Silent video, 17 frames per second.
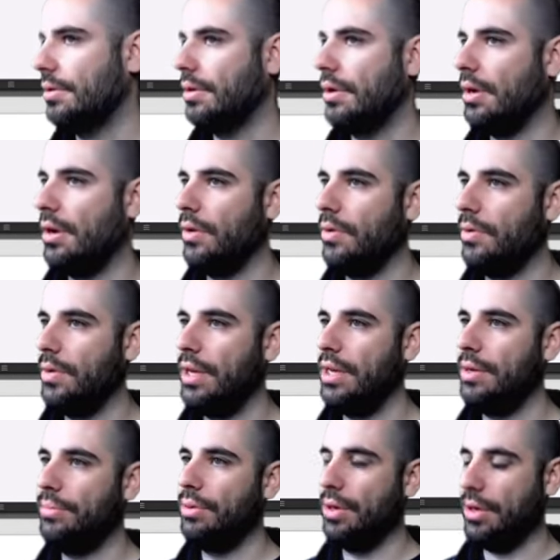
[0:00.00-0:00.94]
oh, we
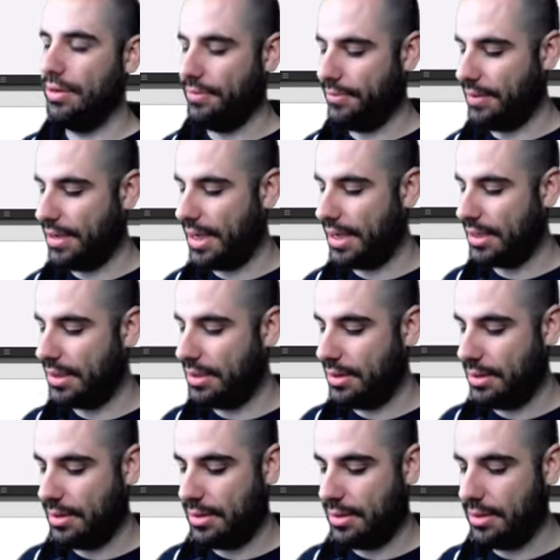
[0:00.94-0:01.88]
need to put flex
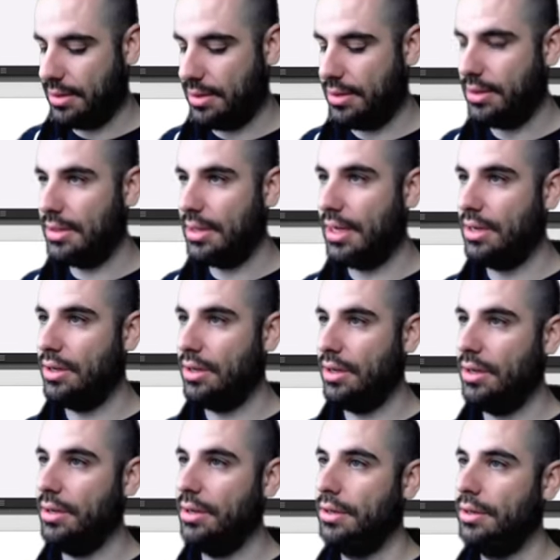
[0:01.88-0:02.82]

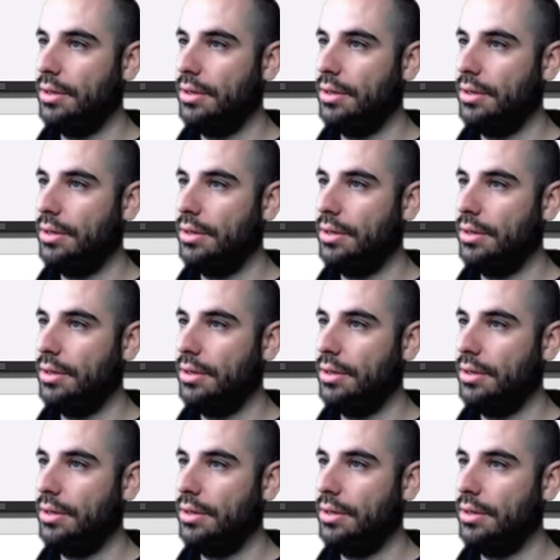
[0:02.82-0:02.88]
center.